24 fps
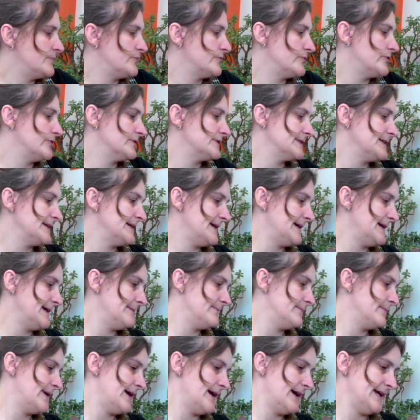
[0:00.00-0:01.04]
brought
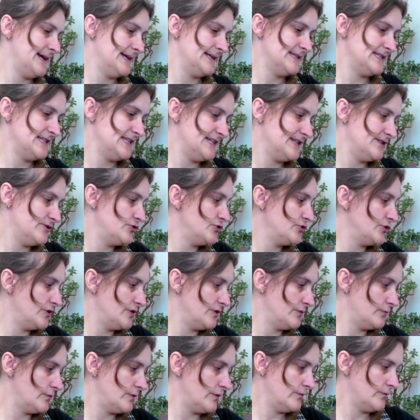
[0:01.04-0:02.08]
him a
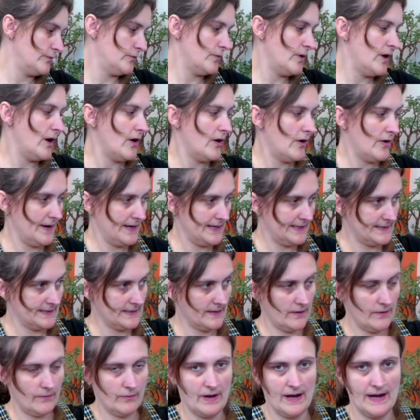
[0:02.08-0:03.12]
t-shirt what will hide
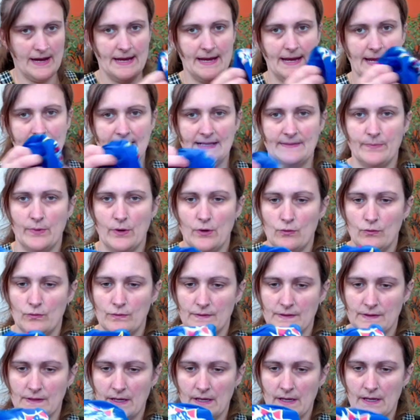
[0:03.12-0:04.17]
away his bolts.